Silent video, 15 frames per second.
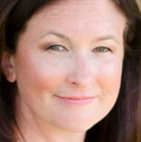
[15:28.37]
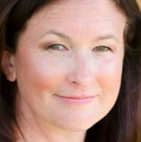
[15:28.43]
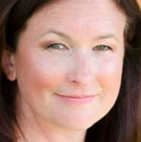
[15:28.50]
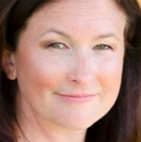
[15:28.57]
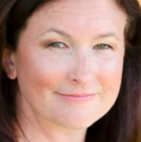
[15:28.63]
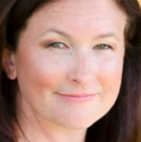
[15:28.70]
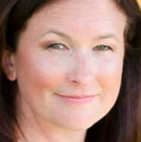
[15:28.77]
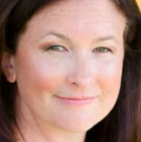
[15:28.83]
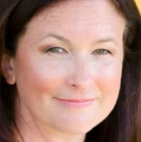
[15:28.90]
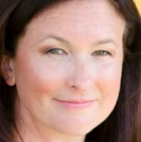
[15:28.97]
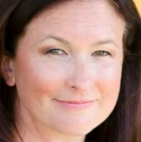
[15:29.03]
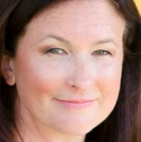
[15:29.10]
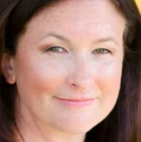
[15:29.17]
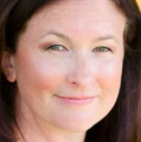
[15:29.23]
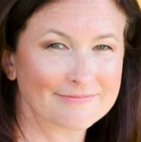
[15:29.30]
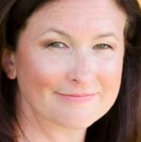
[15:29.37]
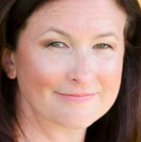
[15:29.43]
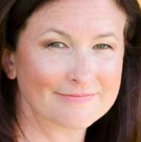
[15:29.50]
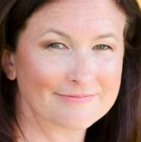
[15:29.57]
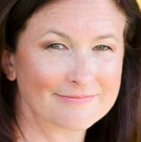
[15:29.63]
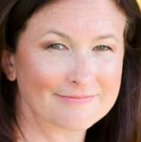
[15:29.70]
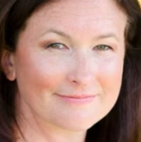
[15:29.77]

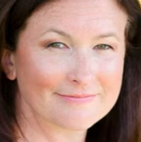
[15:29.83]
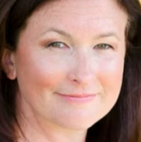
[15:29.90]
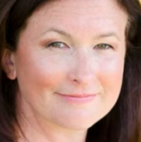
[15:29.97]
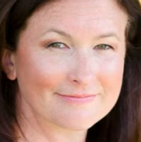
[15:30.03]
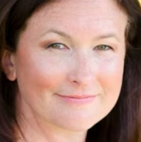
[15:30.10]
No one is speaking in this clip.